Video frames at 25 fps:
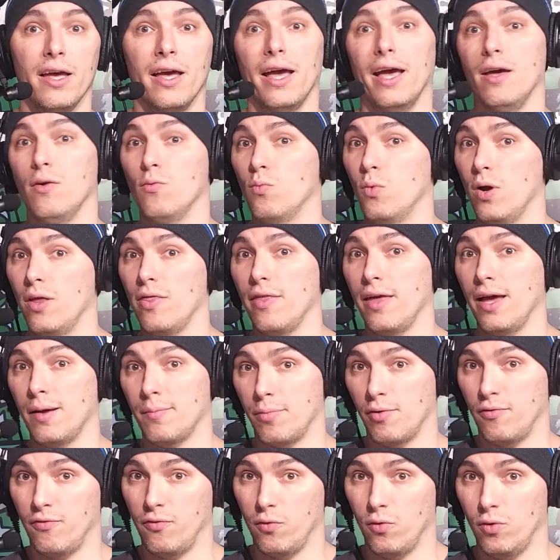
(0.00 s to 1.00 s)
And when that
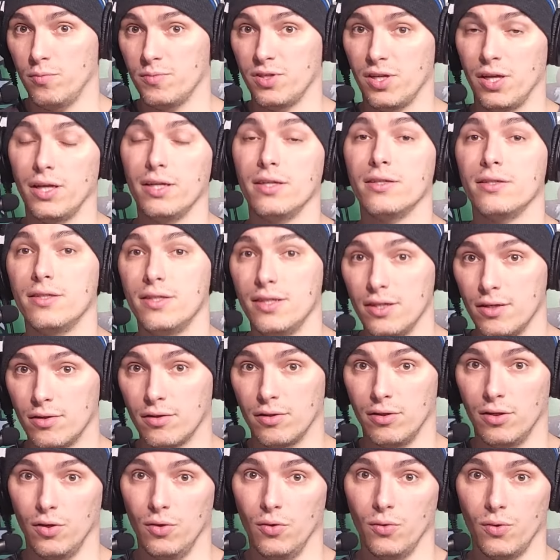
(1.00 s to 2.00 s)
performs a
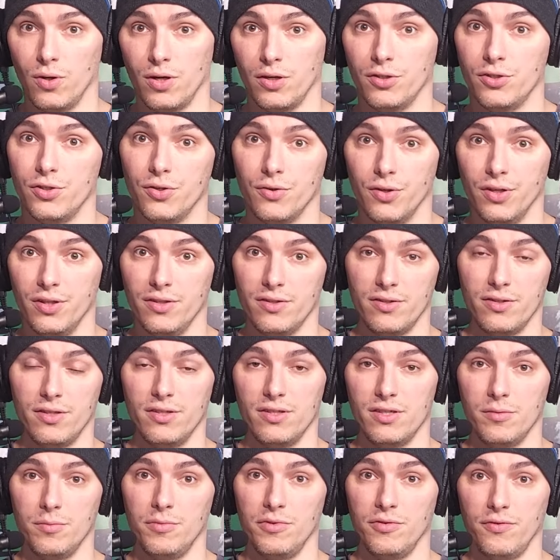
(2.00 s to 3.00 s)
decloak during the
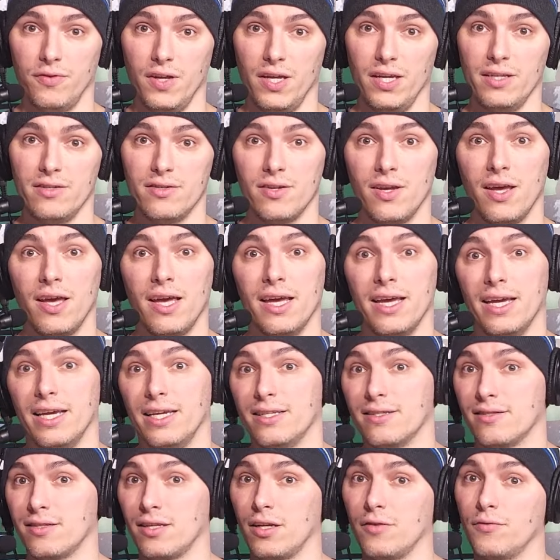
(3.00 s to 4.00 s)
systems phase,
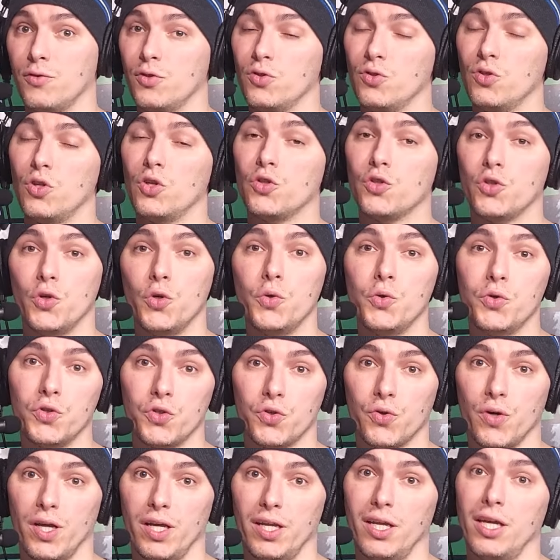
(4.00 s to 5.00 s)
instead of using a 2
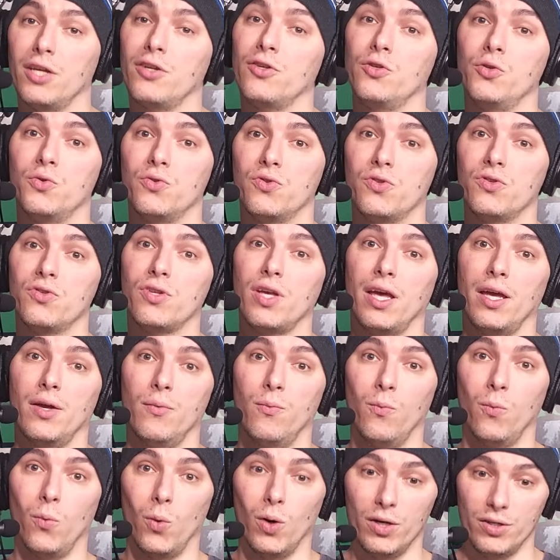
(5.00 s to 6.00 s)
straight, it uses a
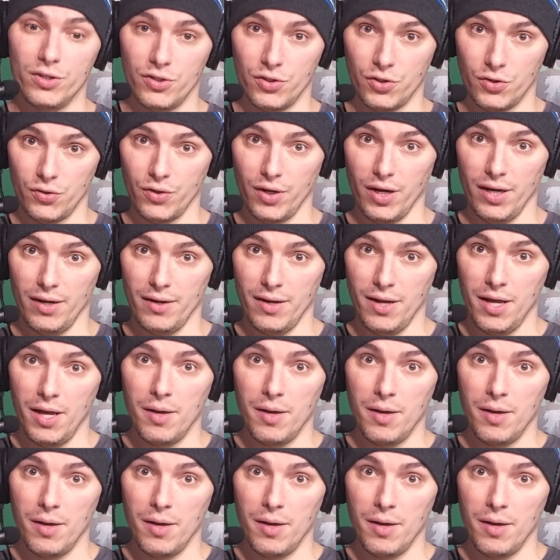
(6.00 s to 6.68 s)
1 straight.